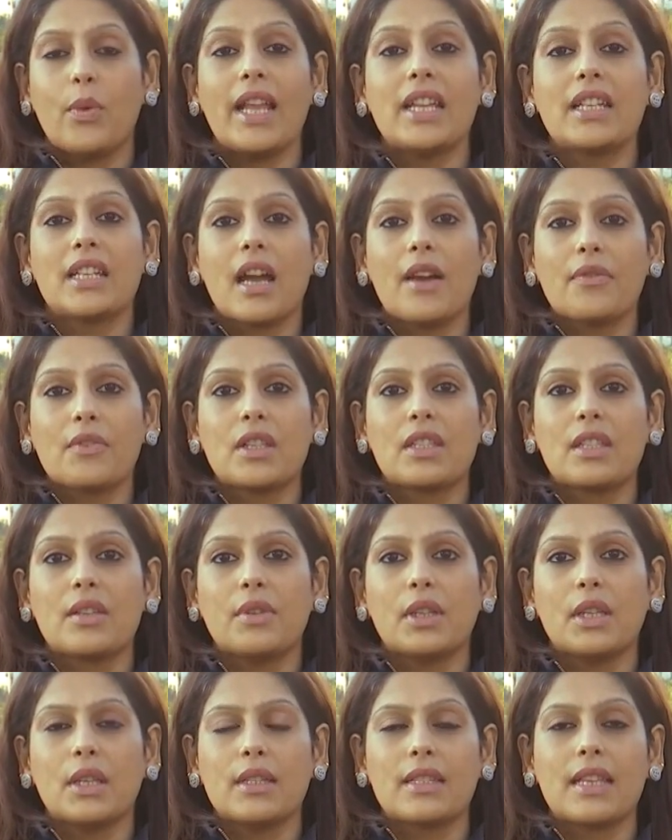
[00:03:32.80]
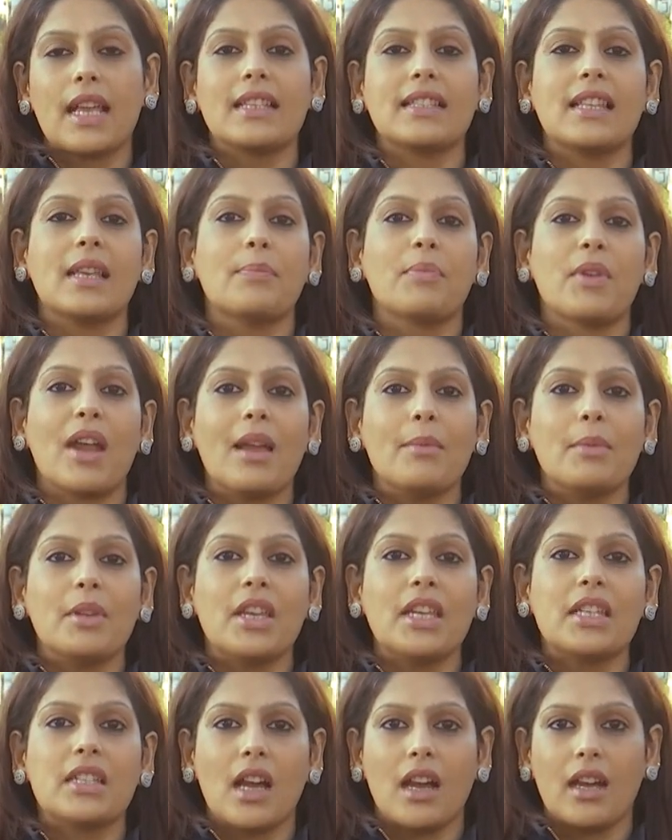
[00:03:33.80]
went after civilians as their
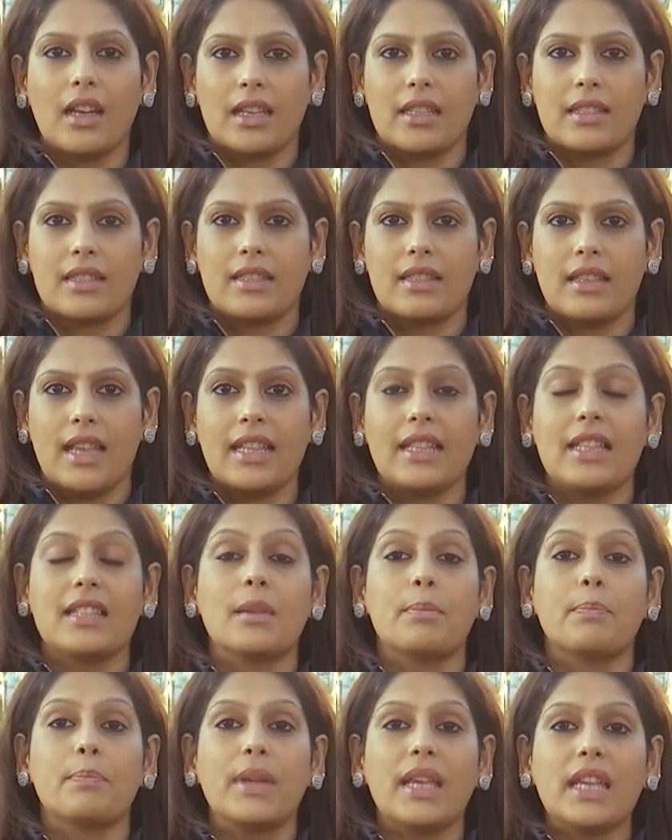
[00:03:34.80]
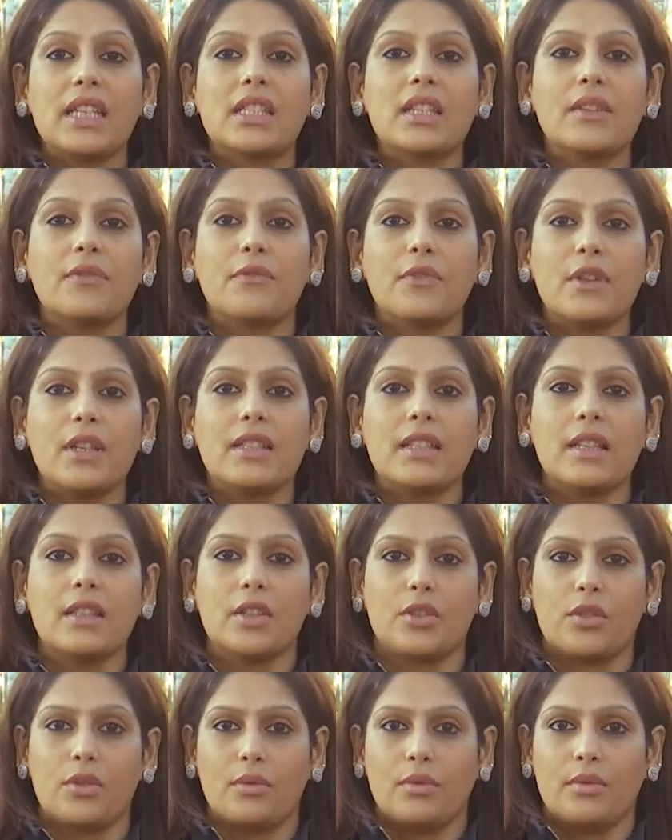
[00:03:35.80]
primary targets. And there's a big difference in
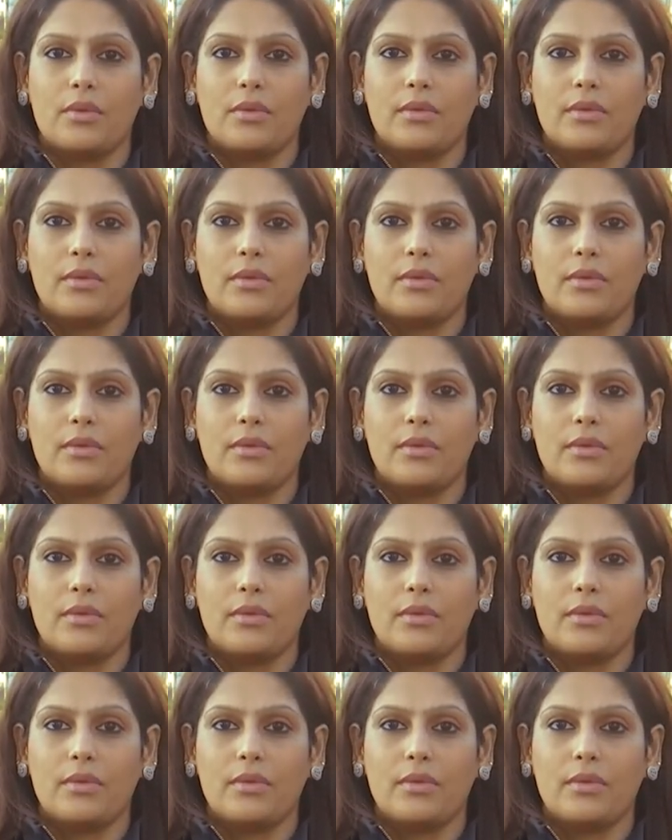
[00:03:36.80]
the two.